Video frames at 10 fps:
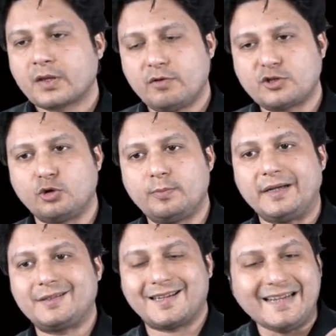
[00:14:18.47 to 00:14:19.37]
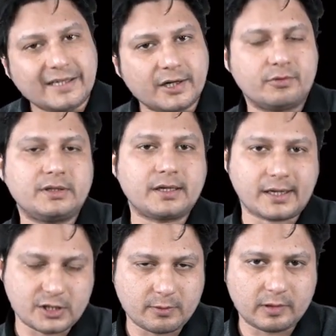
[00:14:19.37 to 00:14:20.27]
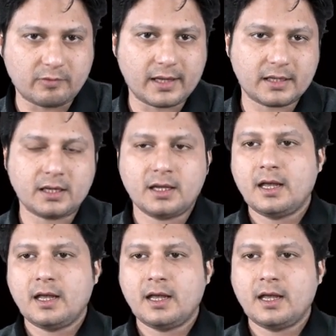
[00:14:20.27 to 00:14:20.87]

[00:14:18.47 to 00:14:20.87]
which could be treated with the tension bend wiring.